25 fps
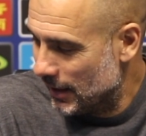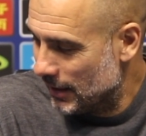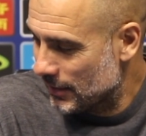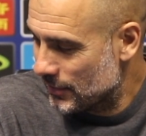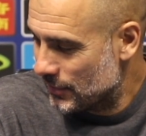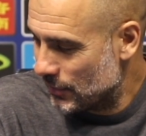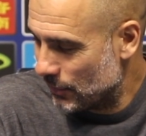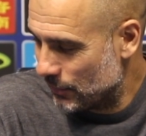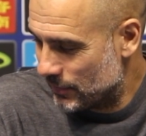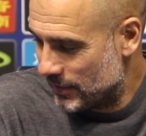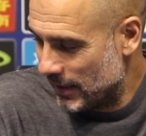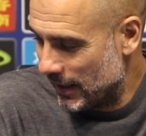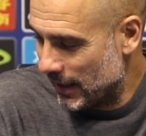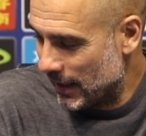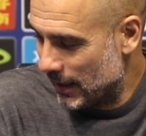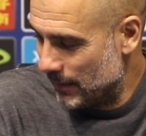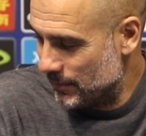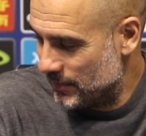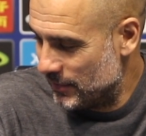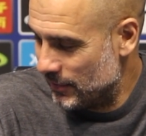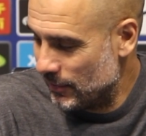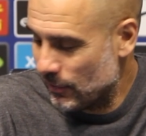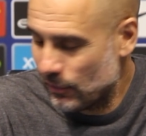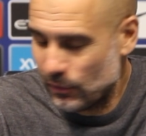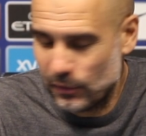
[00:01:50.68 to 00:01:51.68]
So 10
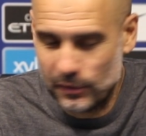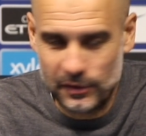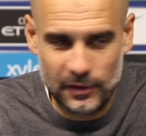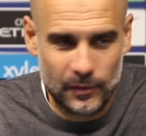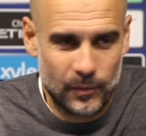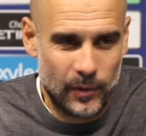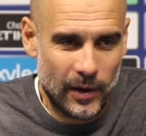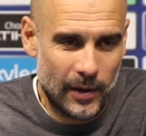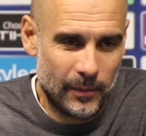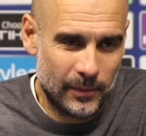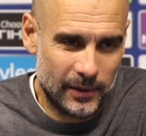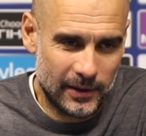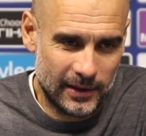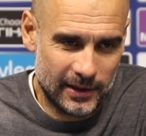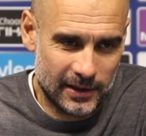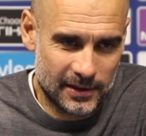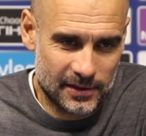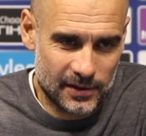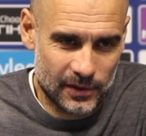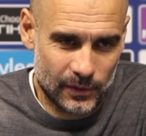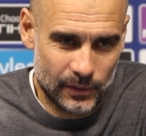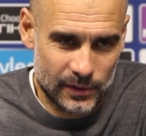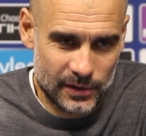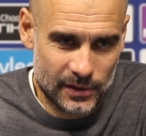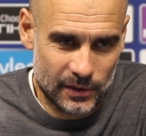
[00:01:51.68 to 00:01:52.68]
games in a row in the Premier League,
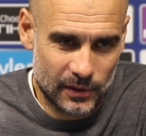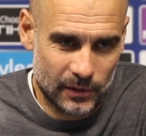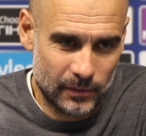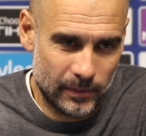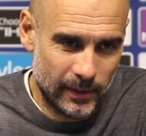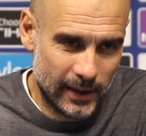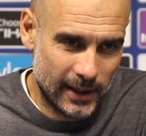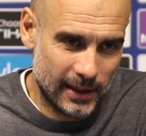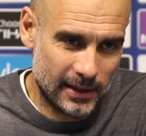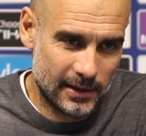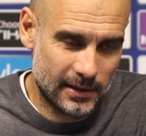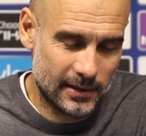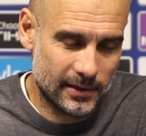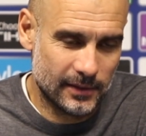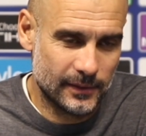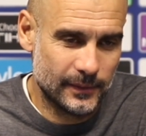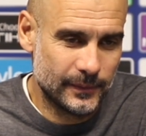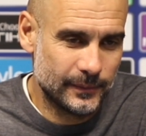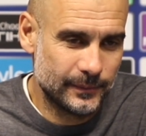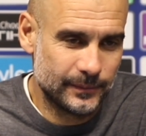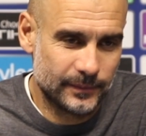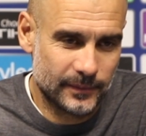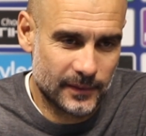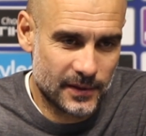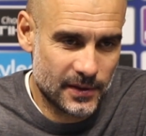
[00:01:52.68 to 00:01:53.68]
so it's not bad.
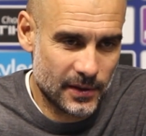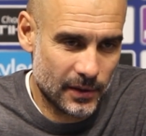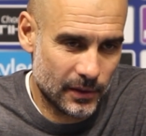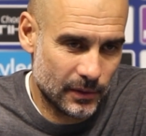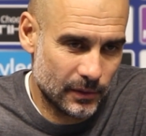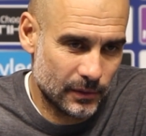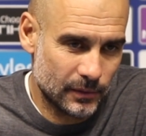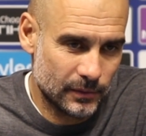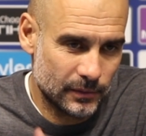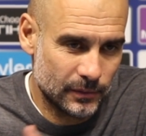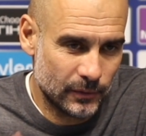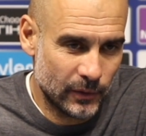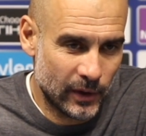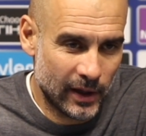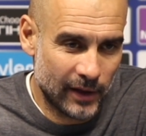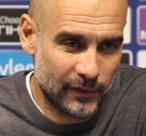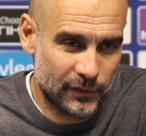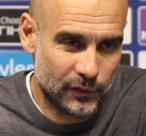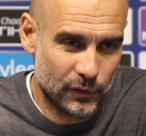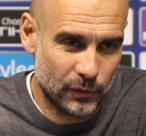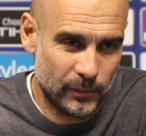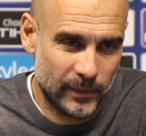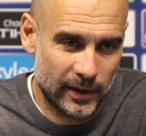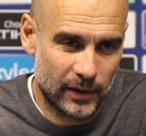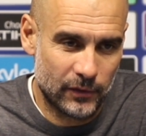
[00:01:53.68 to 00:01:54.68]
So we
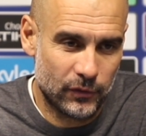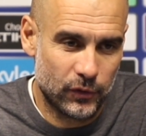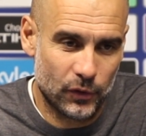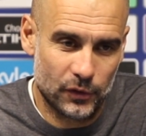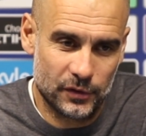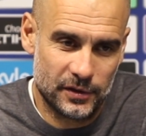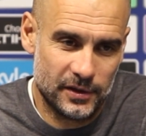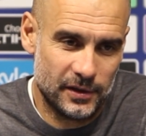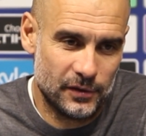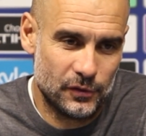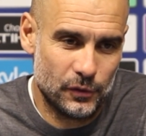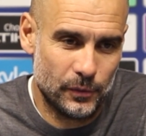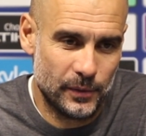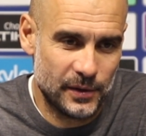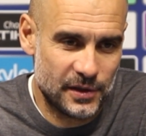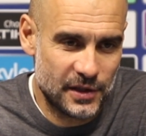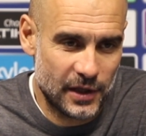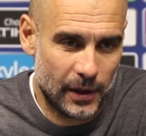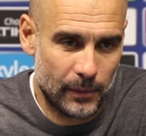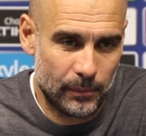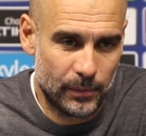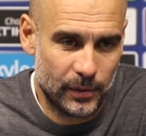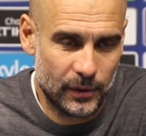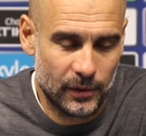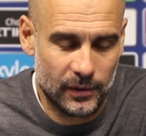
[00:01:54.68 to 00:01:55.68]
have to make 14 to be
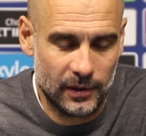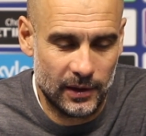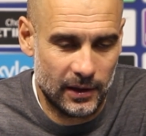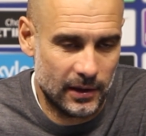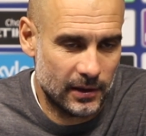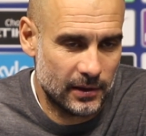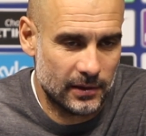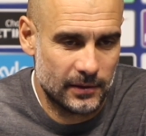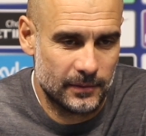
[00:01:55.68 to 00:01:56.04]
champion.